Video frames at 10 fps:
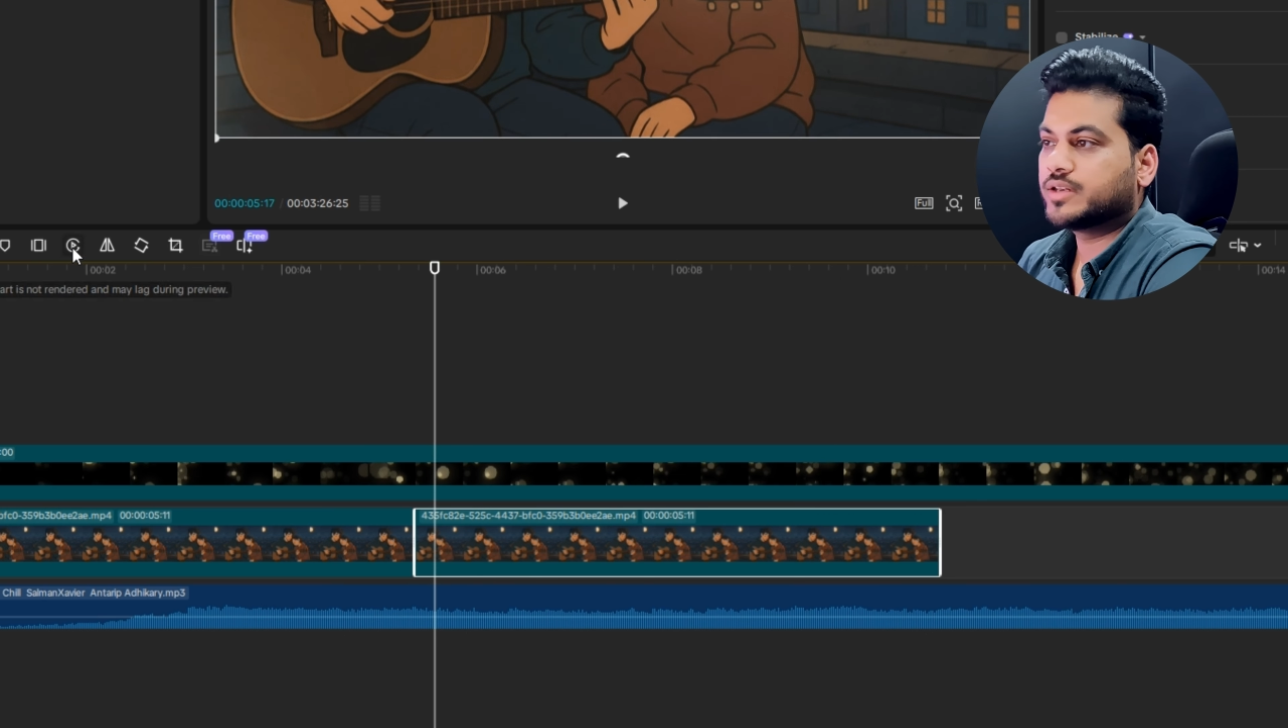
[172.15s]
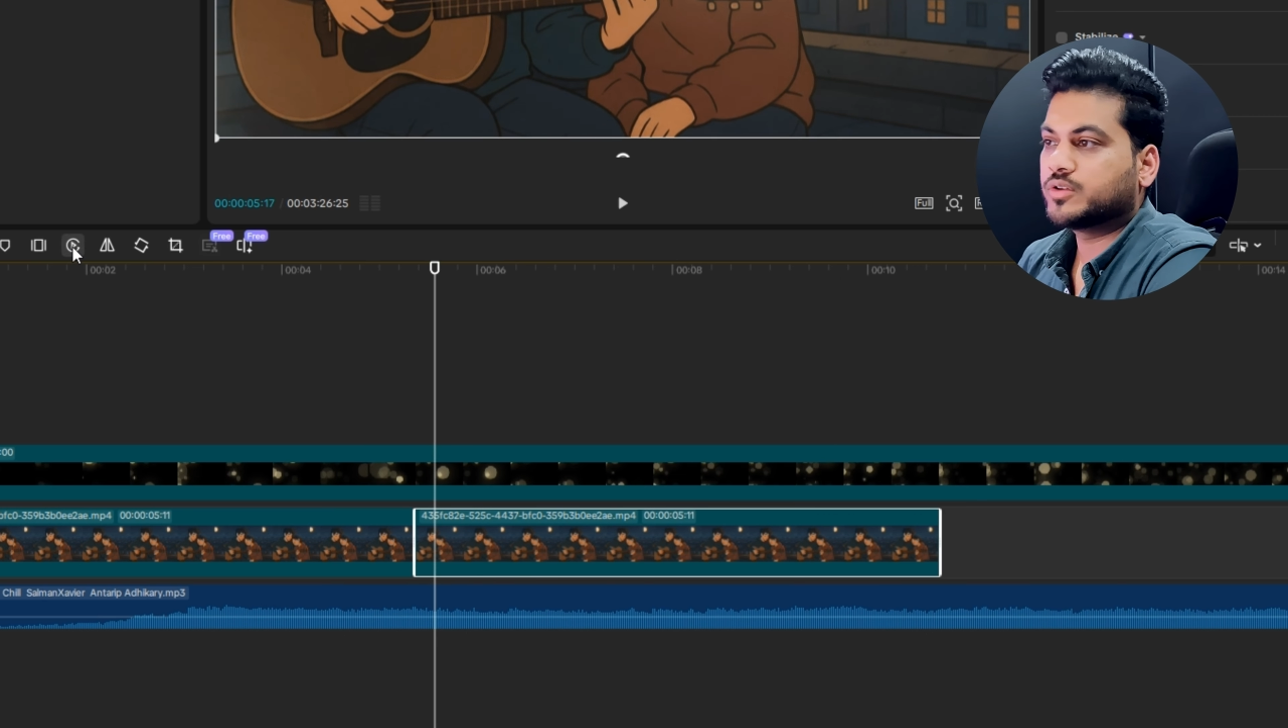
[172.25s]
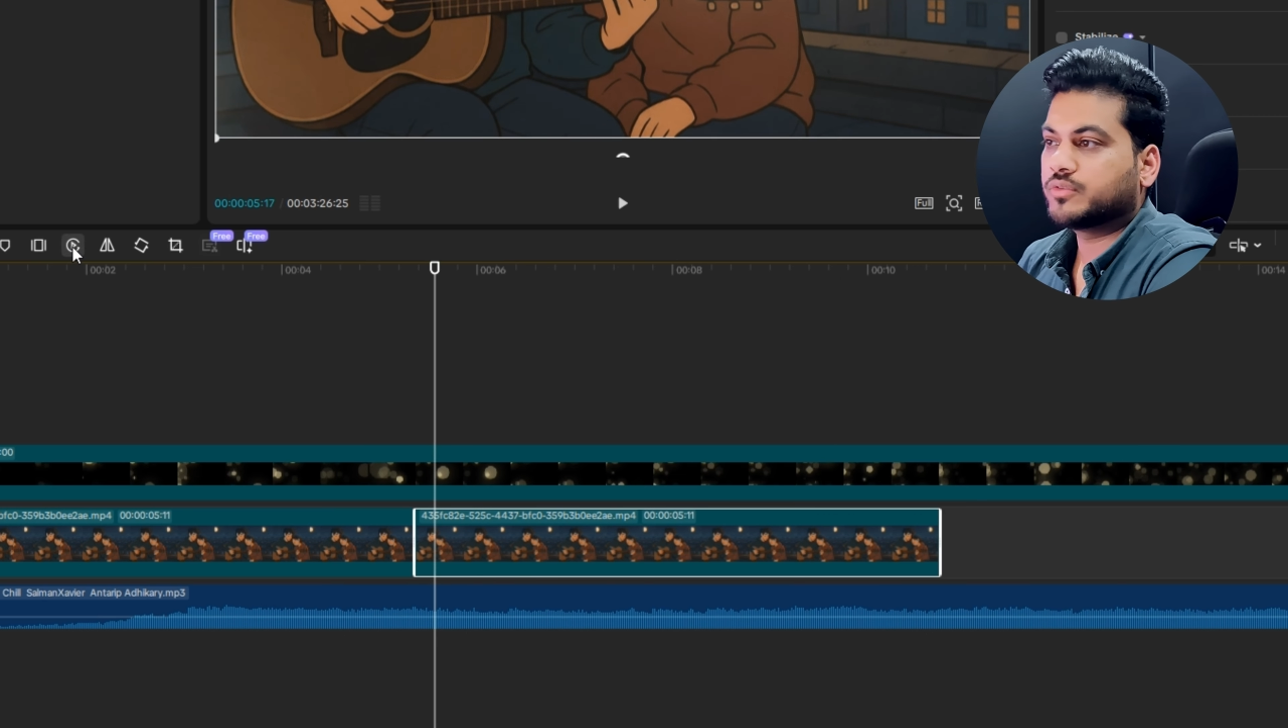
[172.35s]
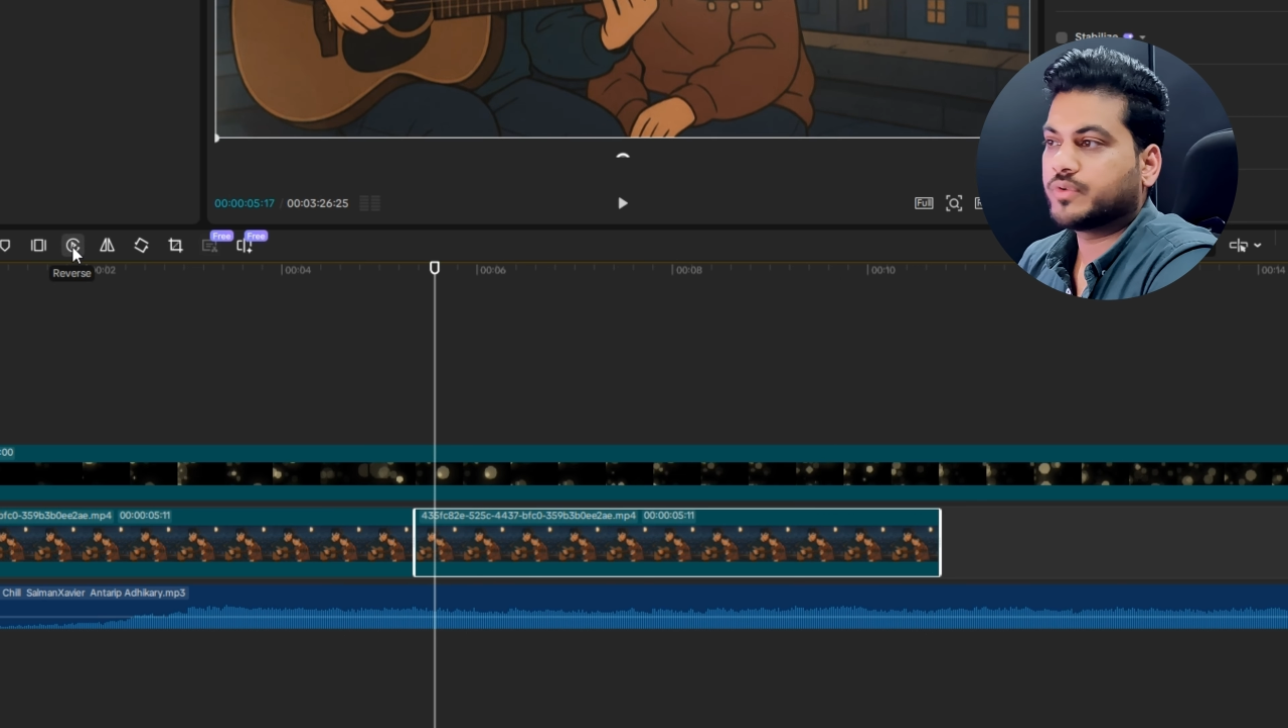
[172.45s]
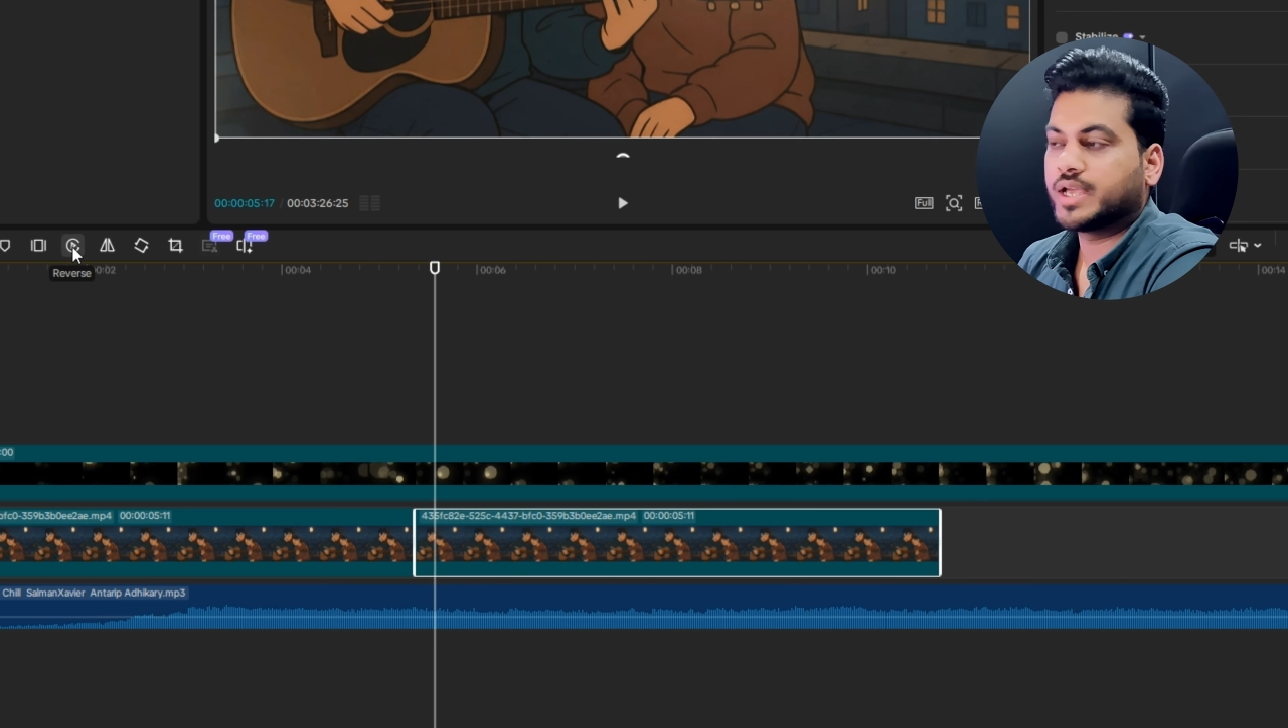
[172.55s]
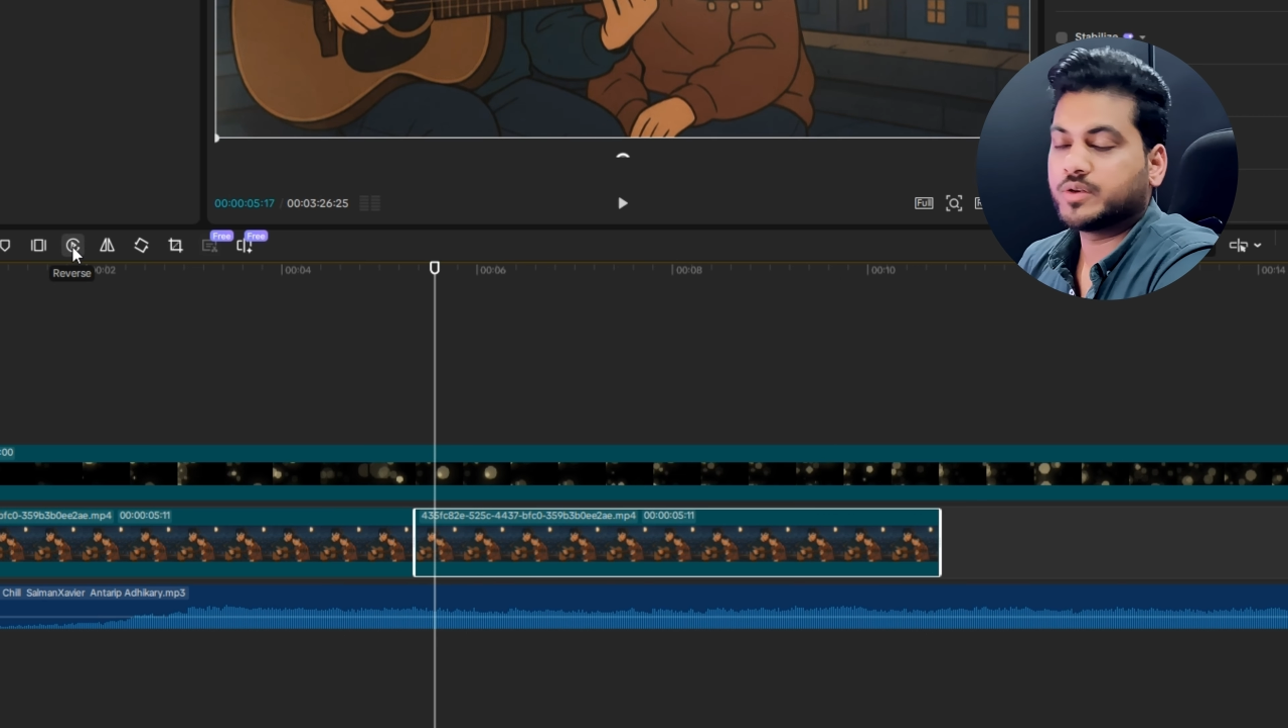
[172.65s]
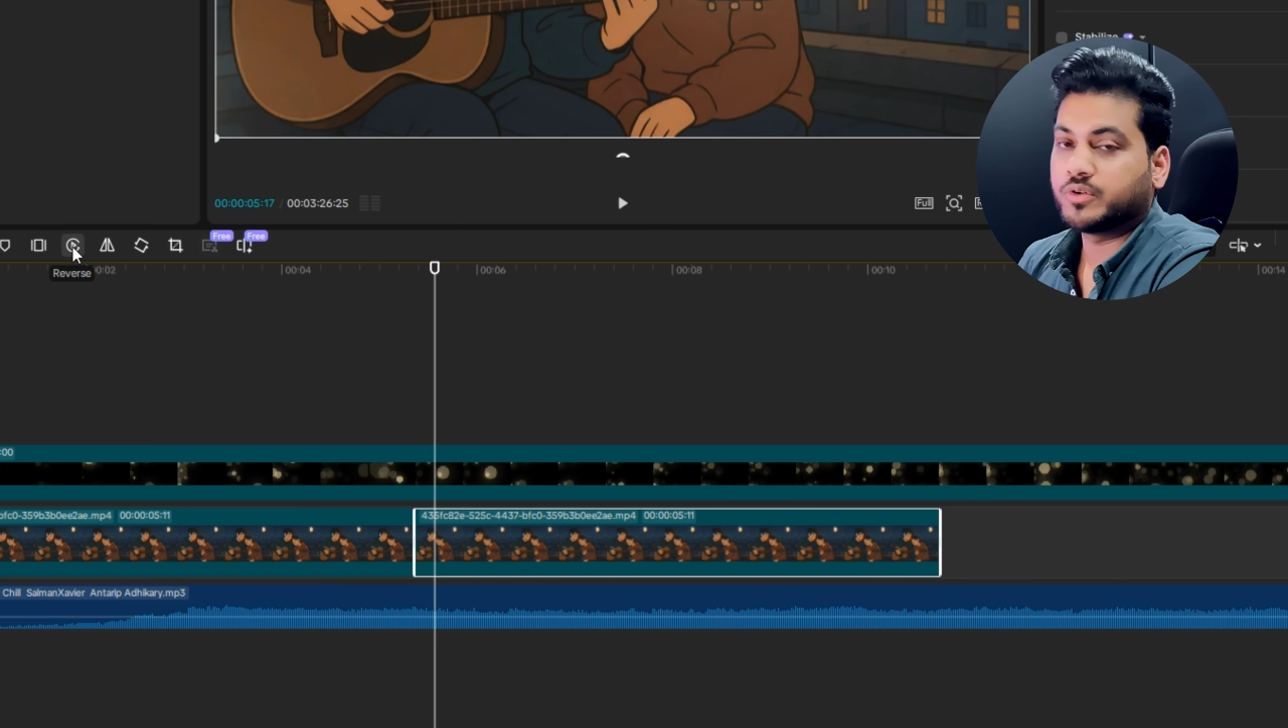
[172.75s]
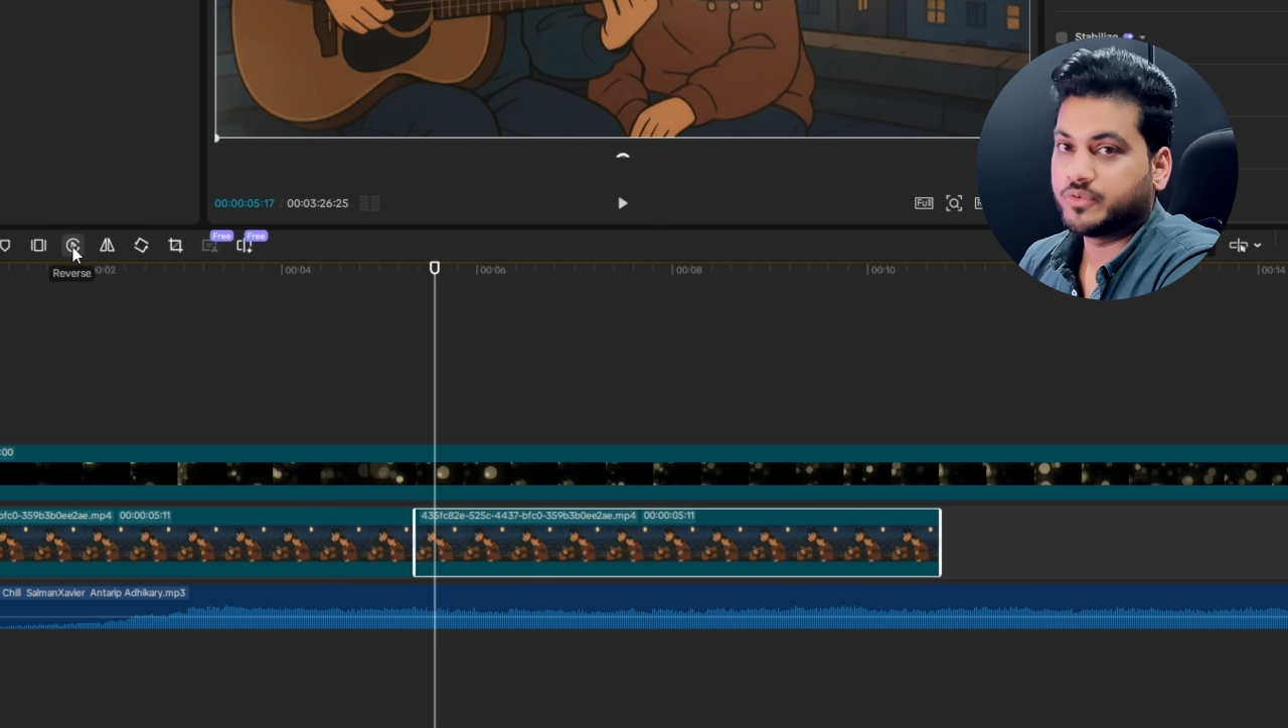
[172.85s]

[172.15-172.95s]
don't forget to